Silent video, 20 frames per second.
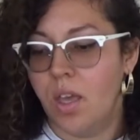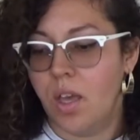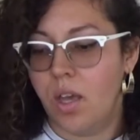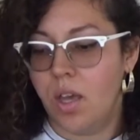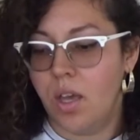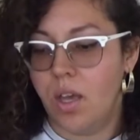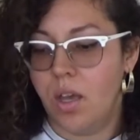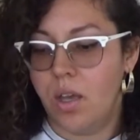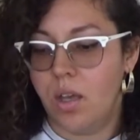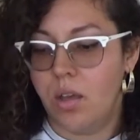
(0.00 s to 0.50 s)

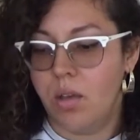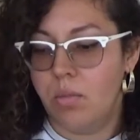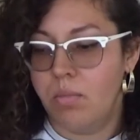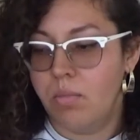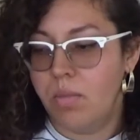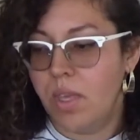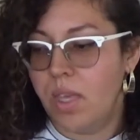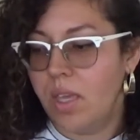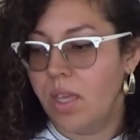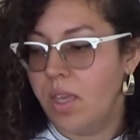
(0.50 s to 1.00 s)

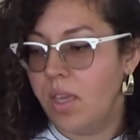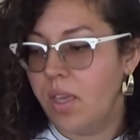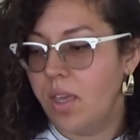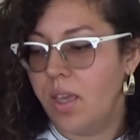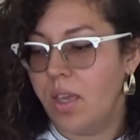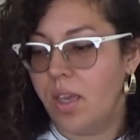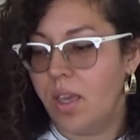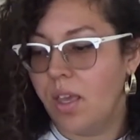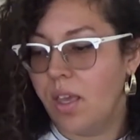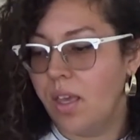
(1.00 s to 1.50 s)
Um,
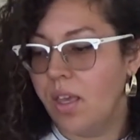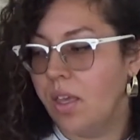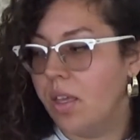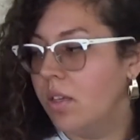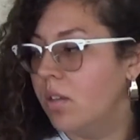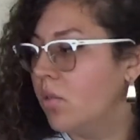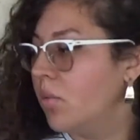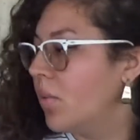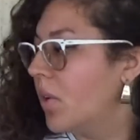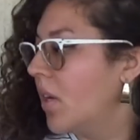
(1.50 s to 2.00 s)

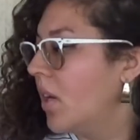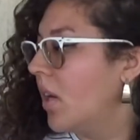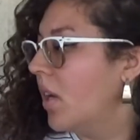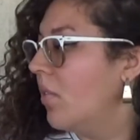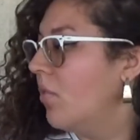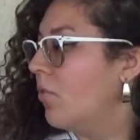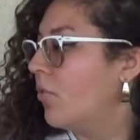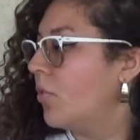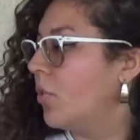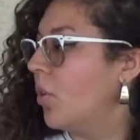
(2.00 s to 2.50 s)
and we're
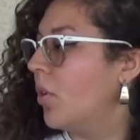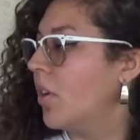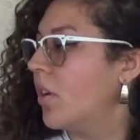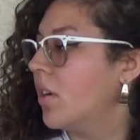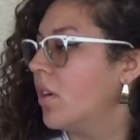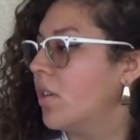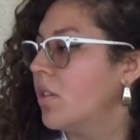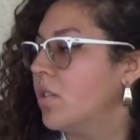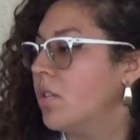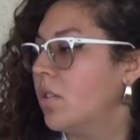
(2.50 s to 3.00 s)
in Florida